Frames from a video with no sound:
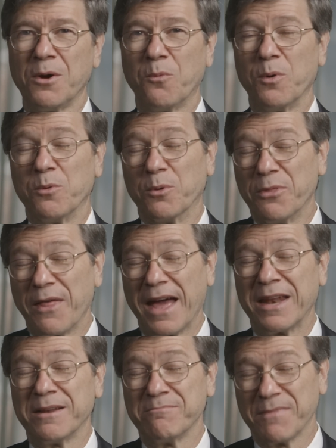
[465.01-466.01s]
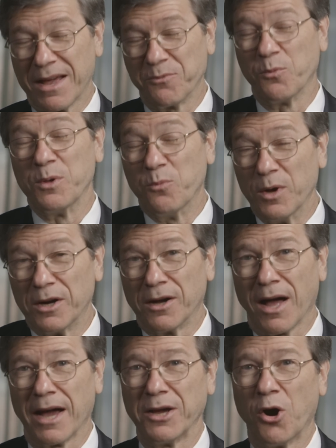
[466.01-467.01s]
we would then, and we
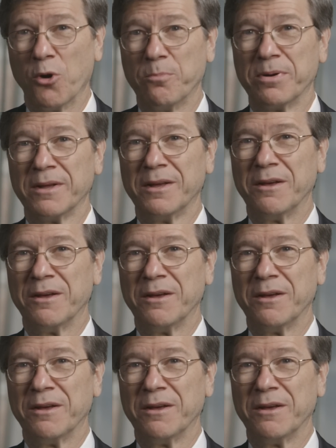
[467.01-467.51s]
will, I hope,